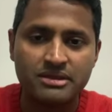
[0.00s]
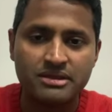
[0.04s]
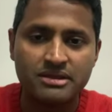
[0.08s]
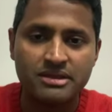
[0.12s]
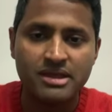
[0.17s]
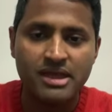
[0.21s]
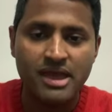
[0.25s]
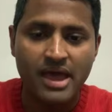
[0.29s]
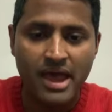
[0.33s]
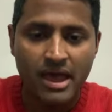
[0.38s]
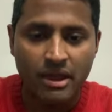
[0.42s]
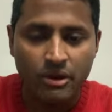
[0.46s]

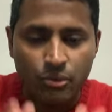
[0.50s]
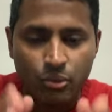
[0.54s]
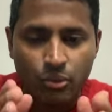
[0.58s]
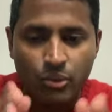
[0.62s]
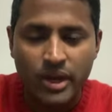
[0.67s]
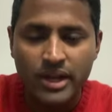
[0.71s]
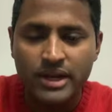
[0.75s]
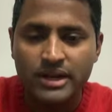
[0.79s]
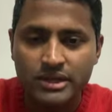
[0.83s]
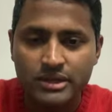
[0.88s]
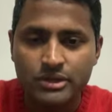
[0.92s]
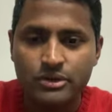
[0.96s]
And when
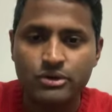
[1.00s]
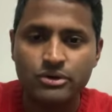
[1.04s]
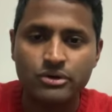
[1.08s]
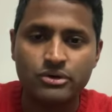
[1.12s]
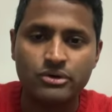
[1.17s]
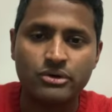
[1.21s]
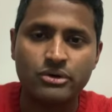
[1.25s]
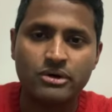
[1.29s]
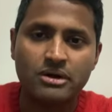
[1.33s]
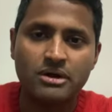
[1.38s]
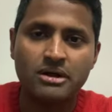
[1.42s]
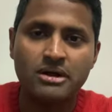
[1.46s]
you,
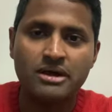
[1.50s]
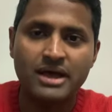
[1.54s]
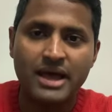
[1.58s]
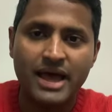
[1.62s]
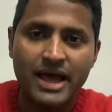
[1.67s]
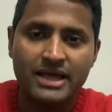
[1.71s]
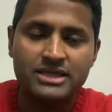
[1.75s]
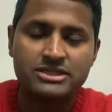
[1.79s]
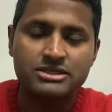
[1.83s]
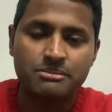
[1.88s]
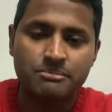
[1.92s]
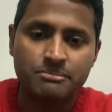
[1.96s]
as a
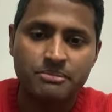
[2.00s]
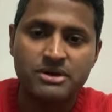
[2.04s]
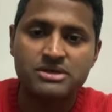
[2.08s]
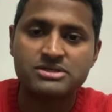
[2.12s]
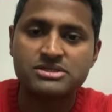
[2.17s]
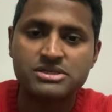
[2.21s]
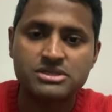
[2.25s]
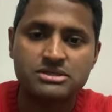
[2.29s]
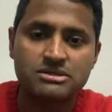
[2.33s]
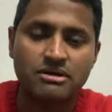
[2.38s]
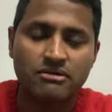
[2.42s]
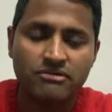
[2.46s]
person
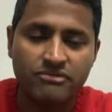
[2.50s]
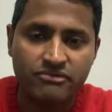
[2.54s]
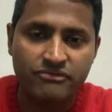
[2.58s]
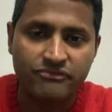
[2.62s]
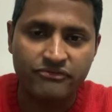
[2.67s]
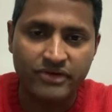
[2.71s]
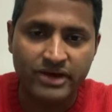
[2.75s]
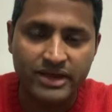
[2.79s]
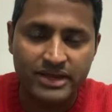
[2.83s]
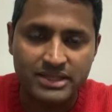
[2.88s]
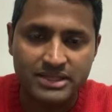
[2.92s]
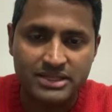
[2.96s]
of
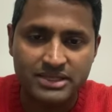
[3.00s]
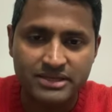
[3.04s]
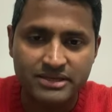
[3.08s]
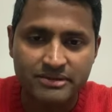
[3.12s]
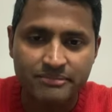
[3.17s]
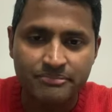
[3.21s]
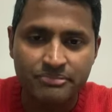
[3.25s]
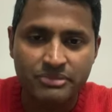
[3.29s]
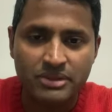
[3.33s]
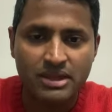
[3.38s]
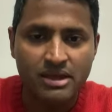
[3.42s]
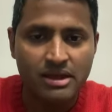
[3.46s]
faith,
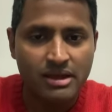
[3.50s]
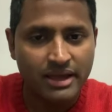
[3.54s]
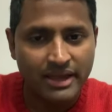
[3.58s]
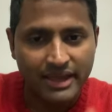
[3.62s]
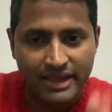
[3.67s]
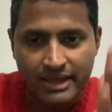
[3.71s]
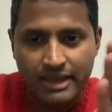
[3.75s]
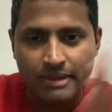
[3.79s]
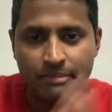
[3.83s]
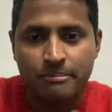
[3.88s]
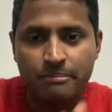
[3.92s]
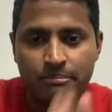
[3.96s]

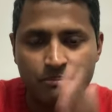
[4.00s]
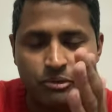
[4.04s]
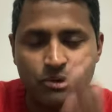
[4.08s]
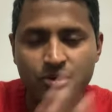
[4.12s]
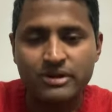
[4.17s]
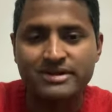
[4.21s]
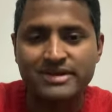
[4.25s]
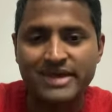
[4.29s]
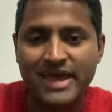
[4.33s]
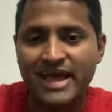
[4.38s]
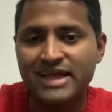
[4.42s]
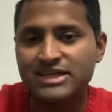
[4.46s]
keep putting
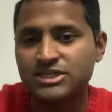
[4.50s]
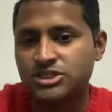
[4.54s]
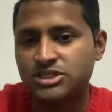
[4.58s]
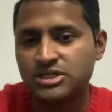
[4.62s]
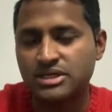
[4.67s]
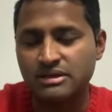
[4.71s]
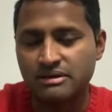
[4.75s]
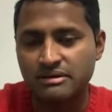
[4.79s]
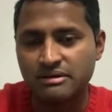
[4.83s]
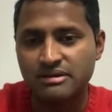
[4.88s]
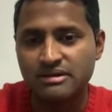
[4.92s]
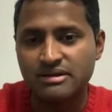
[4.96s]

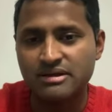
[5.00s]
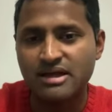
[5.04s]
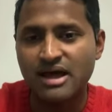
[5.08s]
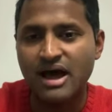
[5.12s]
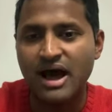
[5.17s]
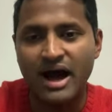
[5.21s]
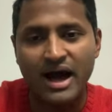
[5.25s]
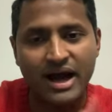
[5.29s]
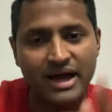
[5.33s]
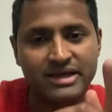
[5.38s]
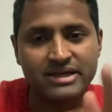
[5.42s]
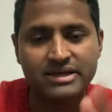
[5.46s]
action, I
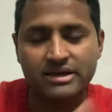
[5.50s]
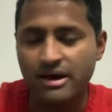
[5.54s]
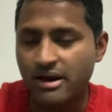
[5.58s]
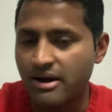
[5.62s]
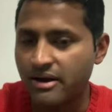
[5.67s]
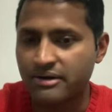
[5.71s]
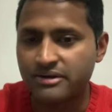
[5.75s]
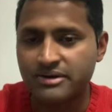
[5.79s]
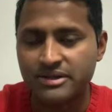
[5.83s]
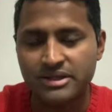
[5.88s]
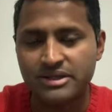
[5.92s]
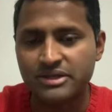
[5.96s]

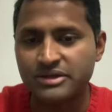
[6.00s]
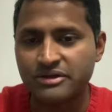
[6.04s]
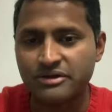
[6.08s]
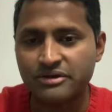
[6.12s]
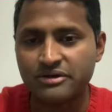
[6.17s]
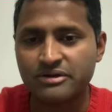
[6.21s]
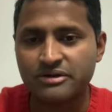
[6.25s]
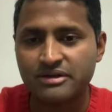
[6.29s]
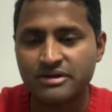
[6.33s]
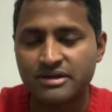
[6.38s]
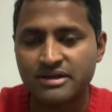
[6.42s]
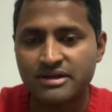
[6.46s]
guarantee you,
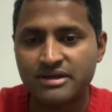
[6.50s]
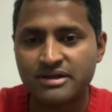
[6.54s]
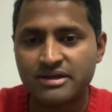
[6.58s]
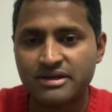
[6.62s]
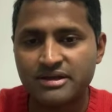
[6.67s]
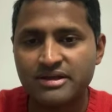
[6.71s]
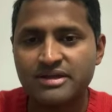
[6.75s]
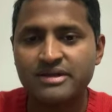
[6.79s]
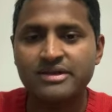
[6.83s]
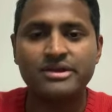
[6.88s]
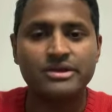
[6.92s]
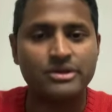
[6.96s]

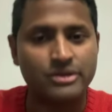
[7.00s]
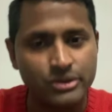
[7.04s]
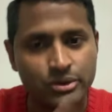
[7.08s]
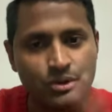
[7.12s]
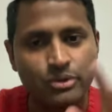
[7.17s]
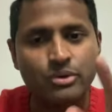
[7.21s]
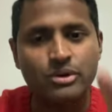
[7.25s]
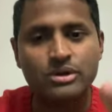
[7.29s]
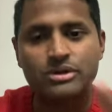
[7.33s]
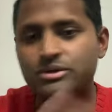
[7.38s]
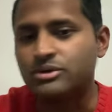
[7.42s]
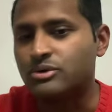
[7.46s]
you will
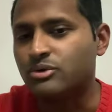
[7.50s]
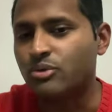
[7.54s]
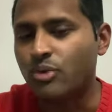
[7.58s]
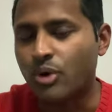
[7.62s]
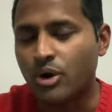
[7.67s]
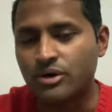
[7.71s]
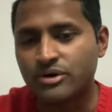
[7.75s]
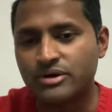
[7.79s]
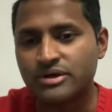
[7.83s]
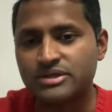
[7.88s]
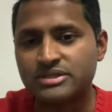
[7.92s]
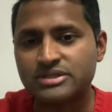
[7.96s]
do
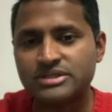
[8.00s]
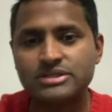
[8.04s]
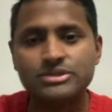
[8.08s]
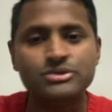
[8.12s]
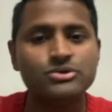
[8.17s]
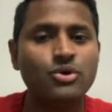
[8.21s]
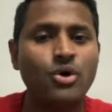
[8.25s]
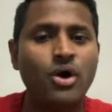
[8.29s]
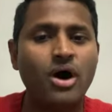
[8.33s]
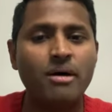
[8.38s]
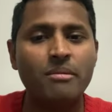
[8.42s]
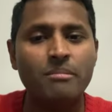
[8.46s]
wonders. You
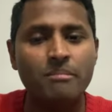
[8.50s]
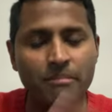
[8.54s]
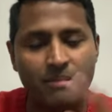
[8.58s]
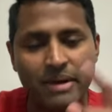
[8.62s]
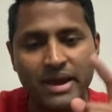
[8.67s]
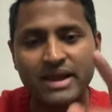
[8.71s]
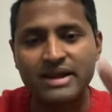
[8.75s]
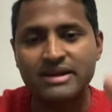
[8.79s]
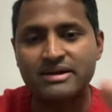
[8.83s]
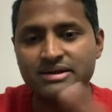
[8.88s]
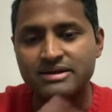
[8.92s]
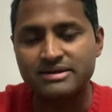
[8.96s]
are
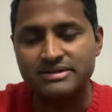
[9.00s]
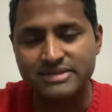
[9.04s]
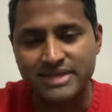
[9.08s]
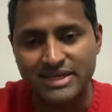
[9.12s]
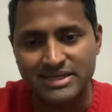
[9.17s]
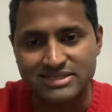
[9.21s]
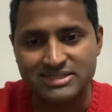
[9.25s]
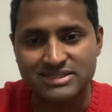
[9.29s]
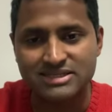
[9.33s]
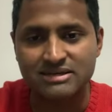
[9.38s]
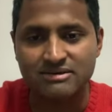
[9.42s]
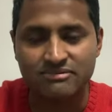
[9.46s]
made
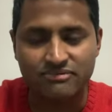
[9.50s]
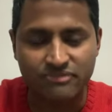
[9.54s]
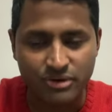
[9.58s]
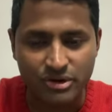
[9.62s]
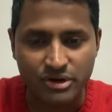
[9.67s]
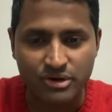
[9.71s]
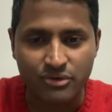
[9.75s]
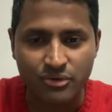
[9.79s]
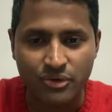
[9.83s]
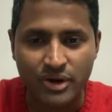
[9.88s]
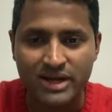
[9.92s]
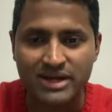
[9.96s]
destined for
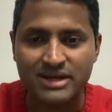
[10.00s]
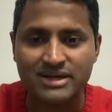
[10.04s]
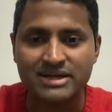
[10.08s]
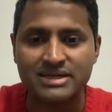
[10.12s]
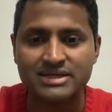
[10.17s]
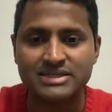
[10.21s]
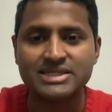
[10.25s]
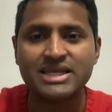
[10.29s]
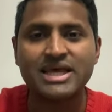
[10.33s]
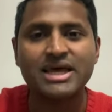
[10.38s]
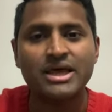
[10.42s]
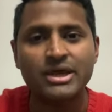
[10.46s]
greatness.
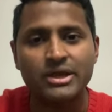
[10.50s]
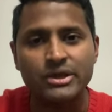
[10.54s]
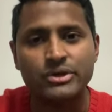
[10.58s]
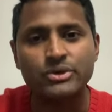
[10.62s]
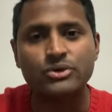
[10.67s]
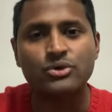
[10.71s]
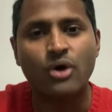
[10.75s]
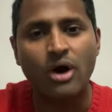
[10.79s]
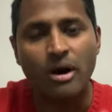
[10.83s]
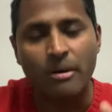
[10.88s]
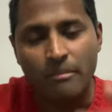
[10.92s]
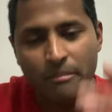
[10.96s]
You
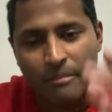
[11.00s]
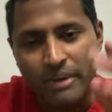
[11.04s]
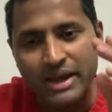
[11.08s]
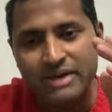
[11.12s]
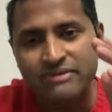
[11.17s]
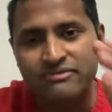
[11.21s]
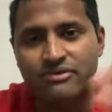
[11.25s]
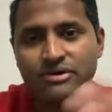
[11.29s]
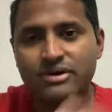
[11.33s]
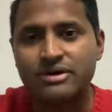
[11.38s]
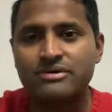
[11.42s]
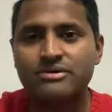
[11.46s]
are made for
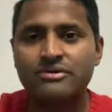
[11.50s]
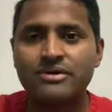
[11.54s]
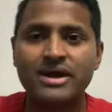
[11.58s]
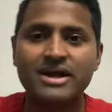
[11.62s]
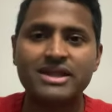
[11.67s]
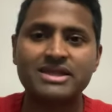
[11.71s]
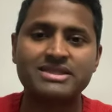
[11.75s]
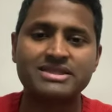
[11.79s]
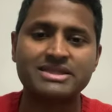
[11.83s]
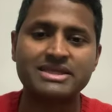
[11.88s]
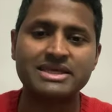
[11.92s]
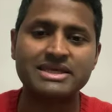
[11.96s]
greater
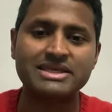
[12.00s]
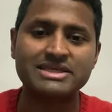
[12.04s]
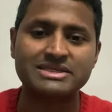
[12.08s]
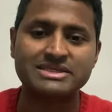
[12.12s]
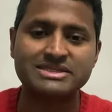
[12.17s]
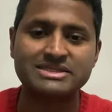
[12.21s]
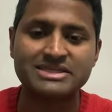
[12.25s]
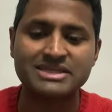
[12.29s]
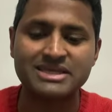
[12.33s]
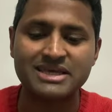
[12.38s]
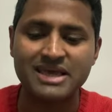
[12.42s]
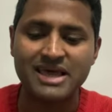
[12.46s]
things.
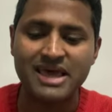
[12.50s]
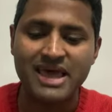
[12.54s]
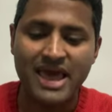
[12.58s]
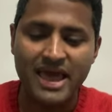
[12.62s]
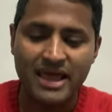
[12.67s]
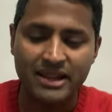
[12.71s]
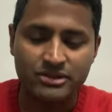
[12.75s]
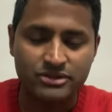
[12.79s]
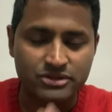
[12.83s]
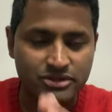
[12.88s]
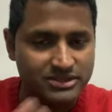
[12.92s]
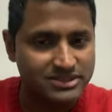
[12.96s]
And
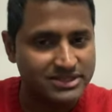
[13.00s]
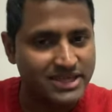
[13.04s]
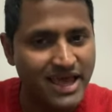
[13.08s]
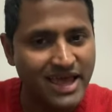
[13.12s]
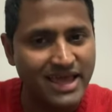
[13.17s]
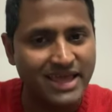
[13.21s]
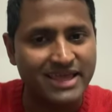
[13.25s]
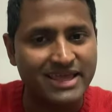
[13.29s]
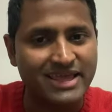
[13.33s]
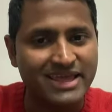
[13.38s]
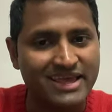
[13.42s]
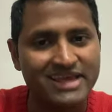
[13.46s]

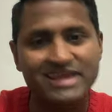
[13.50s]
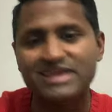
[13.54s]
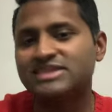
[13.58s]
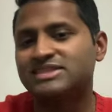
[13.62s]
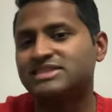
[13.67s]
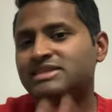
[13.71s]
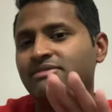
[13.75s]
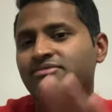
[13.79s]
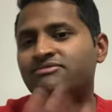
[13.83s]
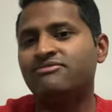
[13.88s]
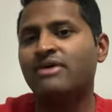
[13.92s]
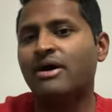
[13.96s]
today is the
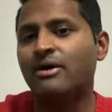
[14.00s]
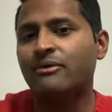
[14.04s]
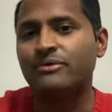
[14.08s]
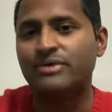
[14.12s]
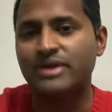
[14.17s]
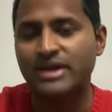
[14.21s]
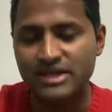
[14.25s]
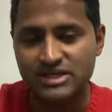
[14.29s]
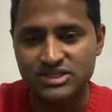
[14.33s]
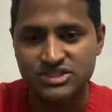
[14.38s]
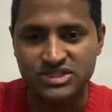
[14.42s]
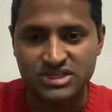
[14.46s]

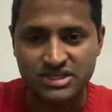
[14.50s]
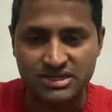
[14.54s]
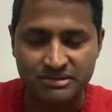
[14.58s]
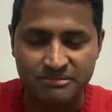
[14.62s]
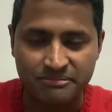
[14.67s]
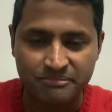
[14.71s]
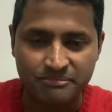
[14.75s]
foundation.